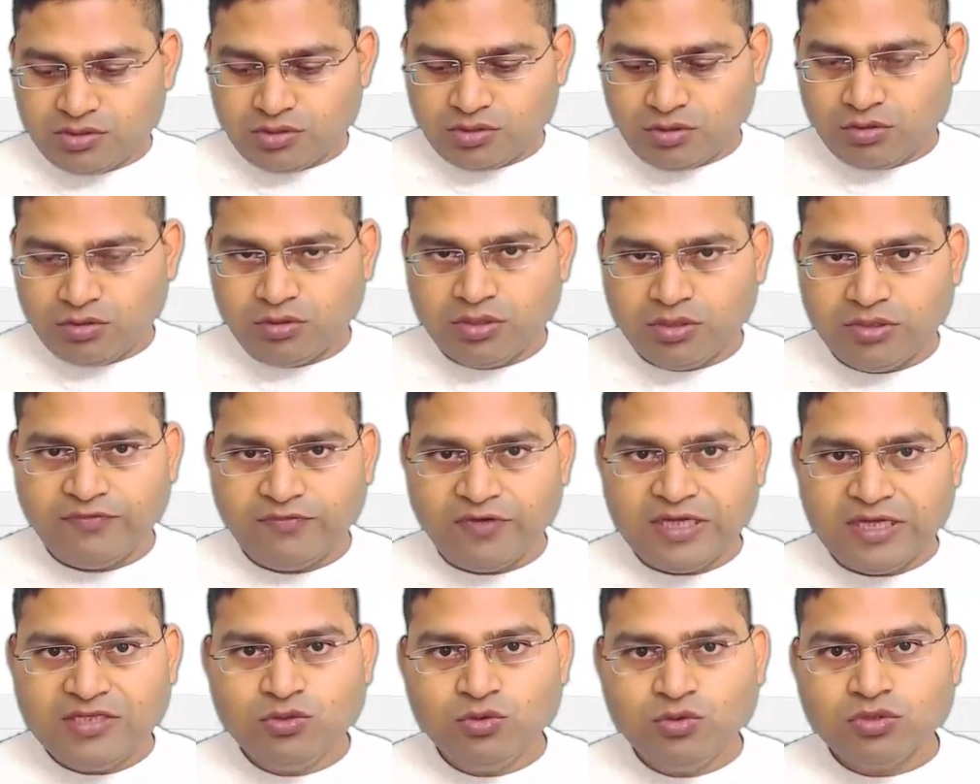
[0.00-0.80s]
So
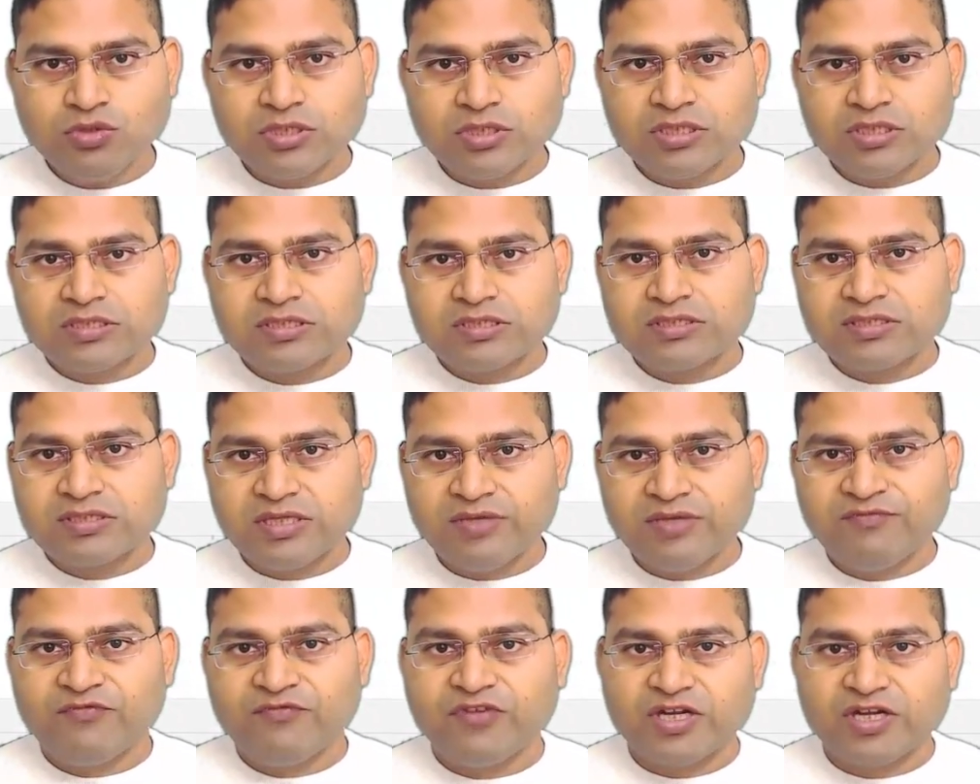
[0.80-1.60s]
if I use a
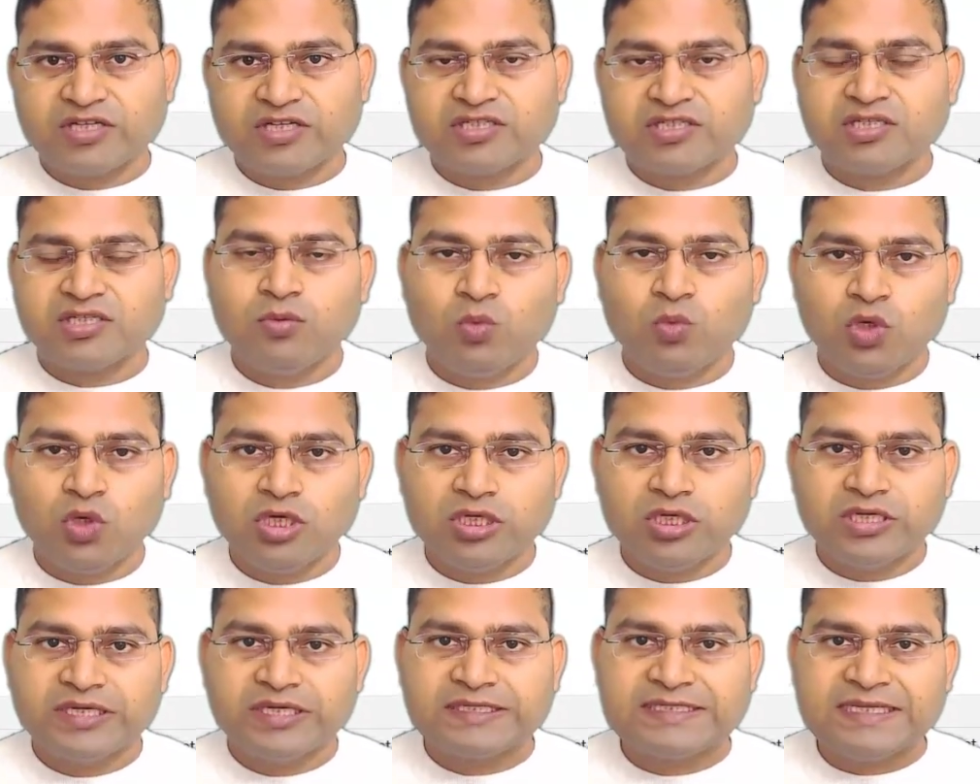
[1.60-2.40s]
zip function,
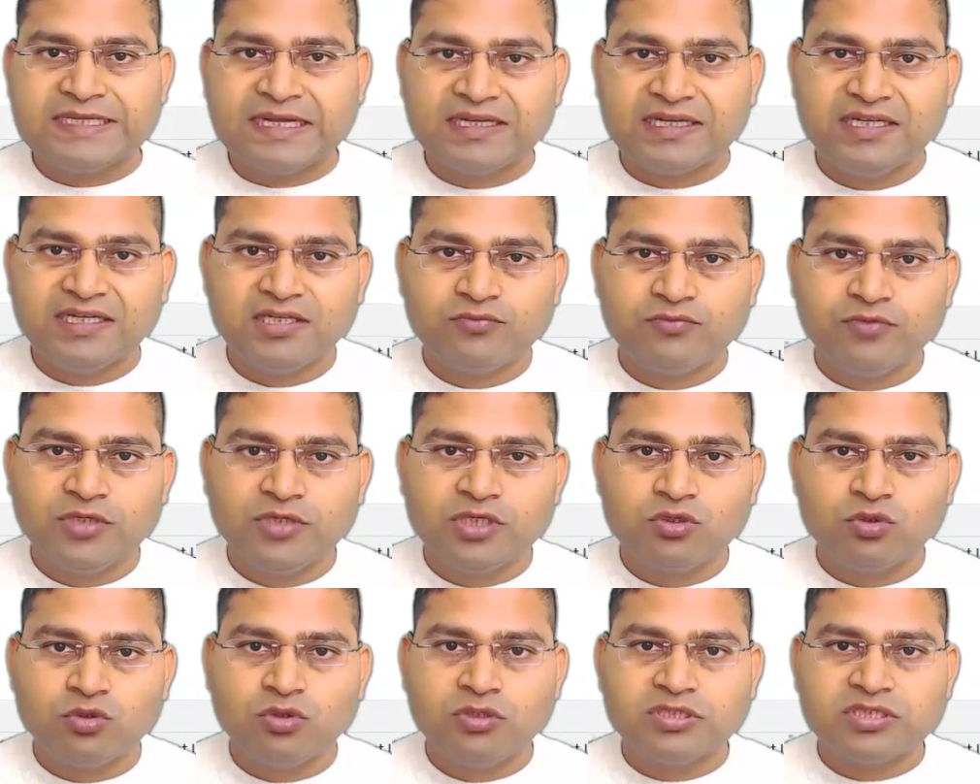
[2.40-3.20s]
what exactly it
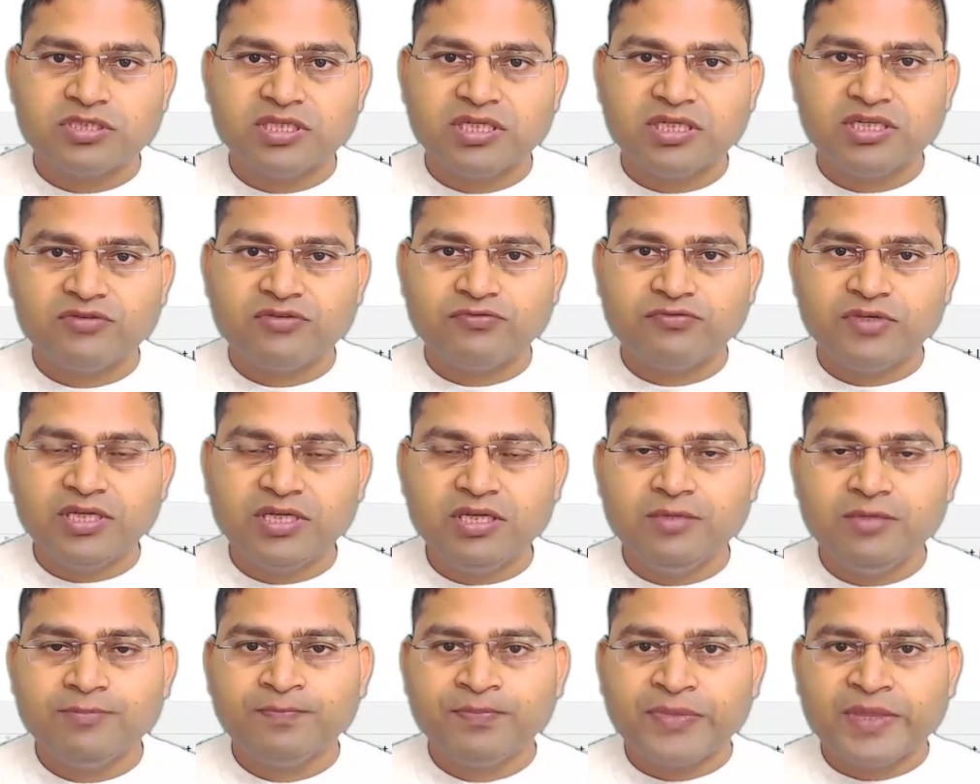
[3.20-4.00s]
will do is it
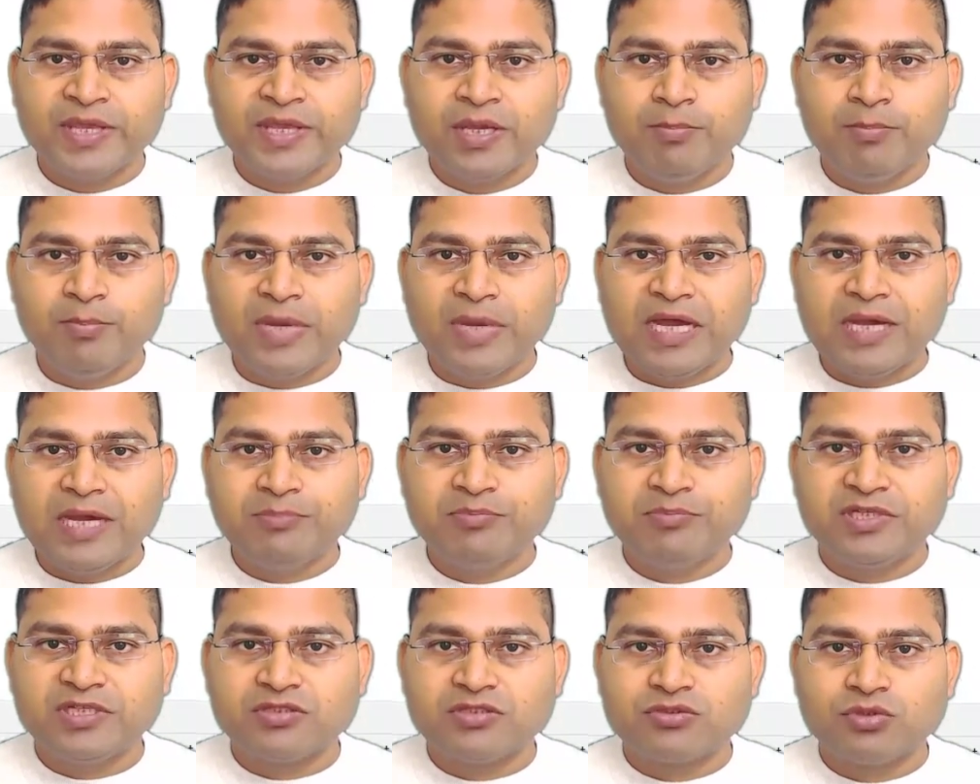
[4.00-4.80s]
will
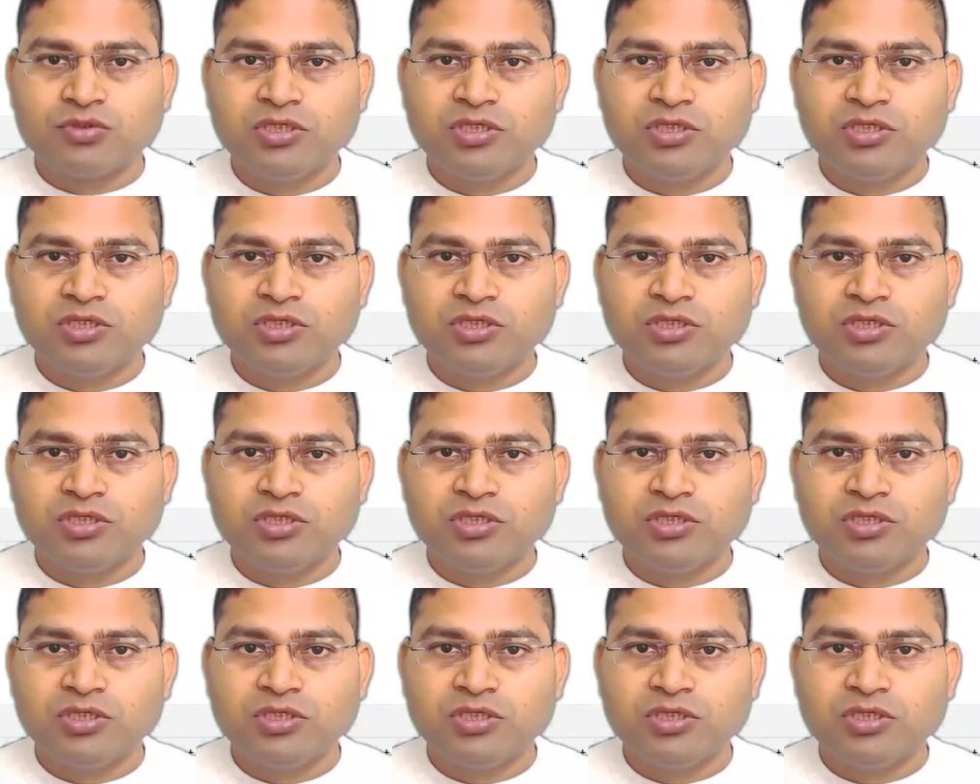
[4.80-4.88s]
map these.